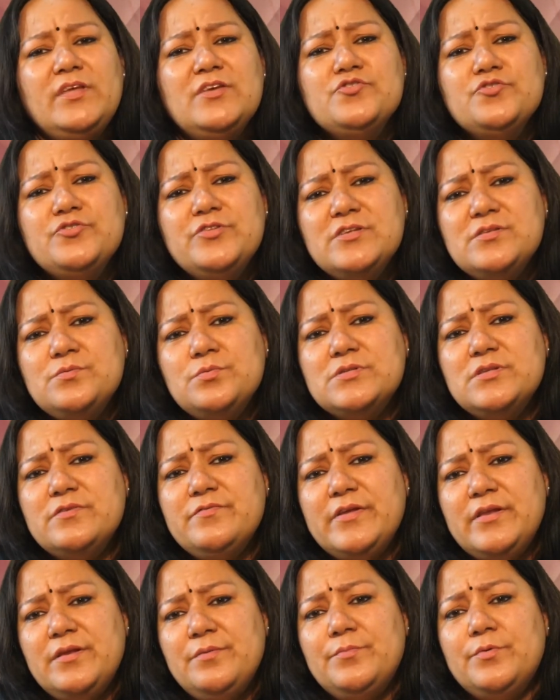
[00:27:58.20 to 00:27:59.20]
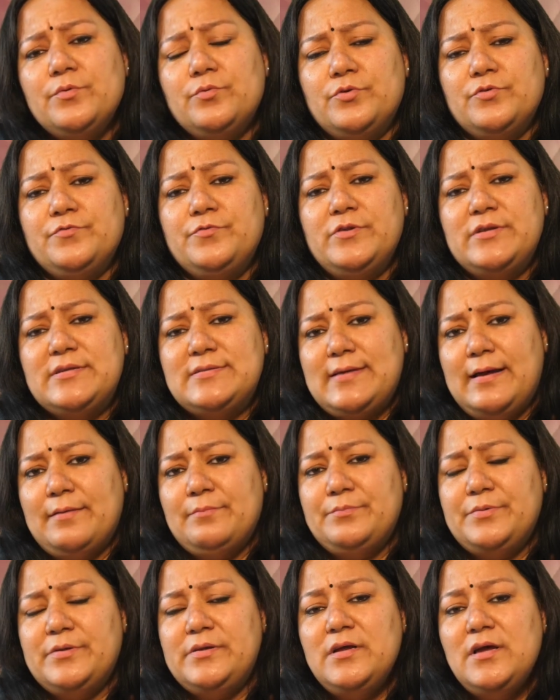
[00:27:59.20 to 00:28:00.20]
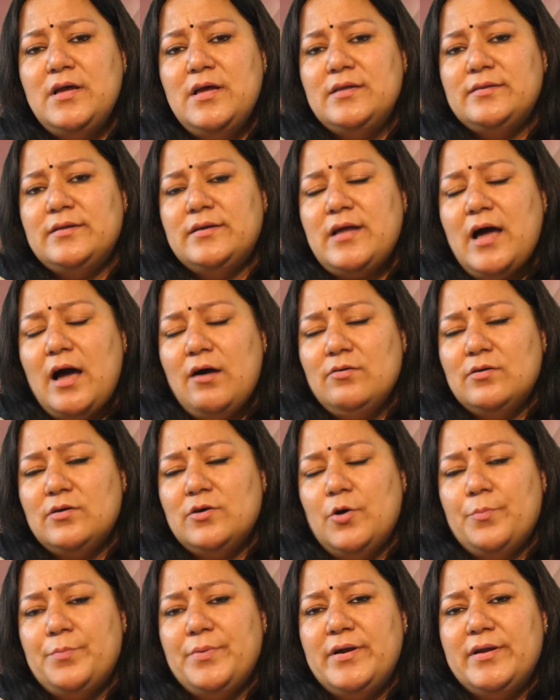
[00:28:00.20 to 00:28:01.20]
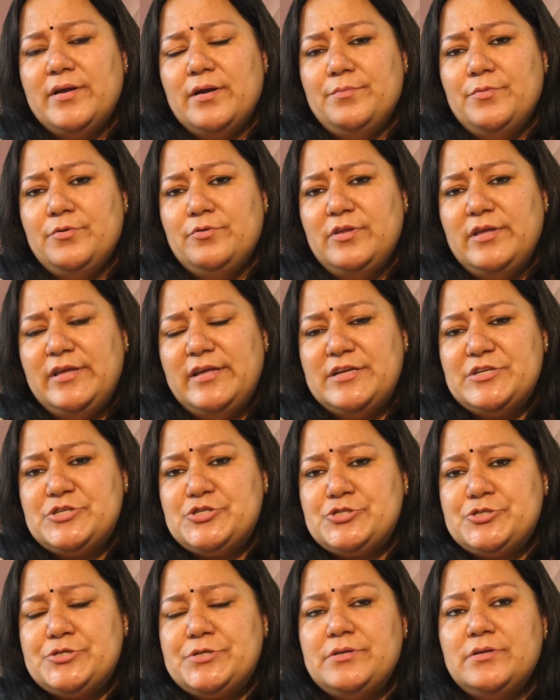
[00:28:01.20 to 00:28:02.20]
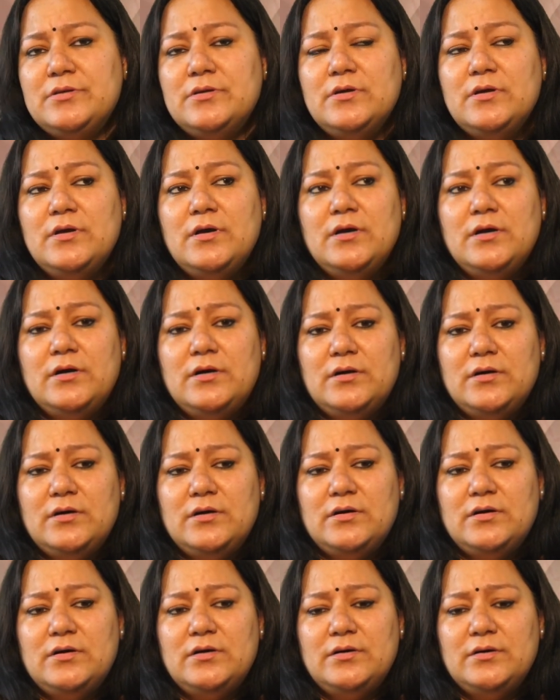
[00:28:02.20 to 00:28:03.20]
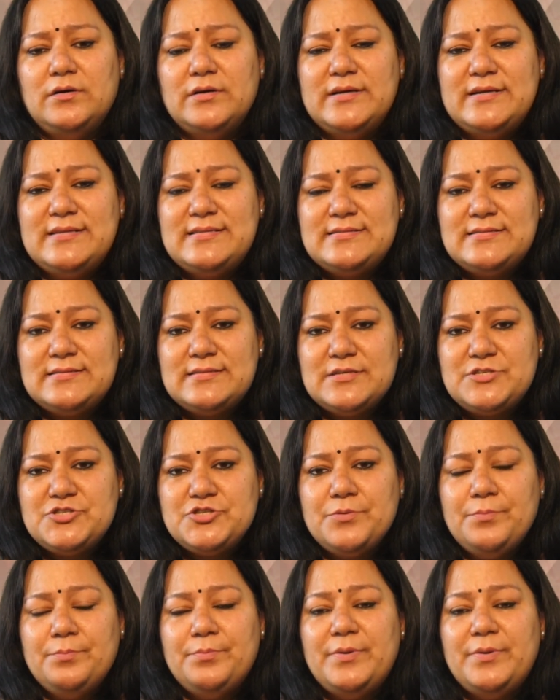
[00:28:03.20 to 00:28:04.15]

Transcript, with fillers: So this was a very beautiful example that how corporate communication uh, is such a